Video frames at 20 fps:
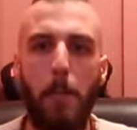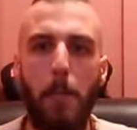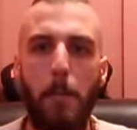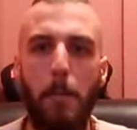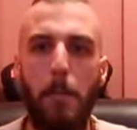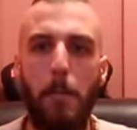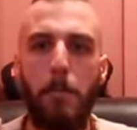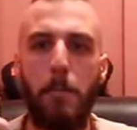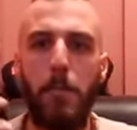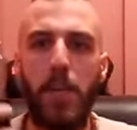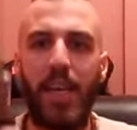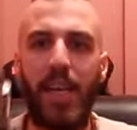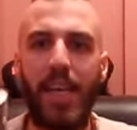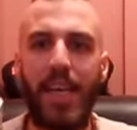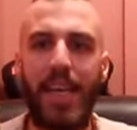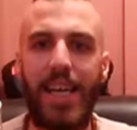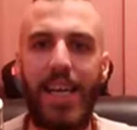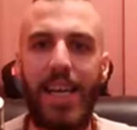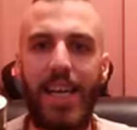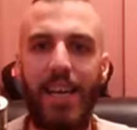
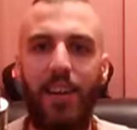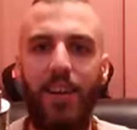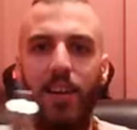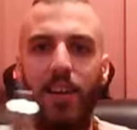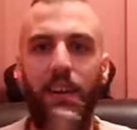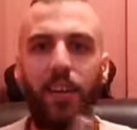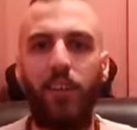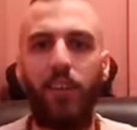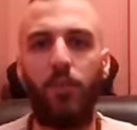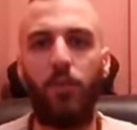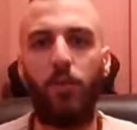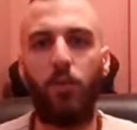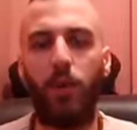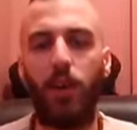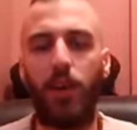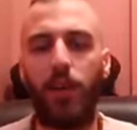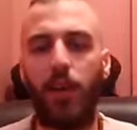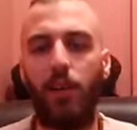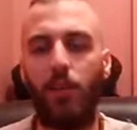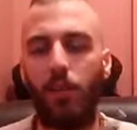Mini as
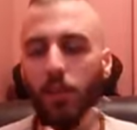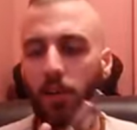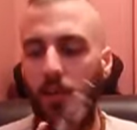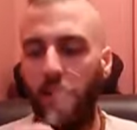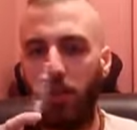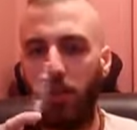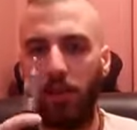well.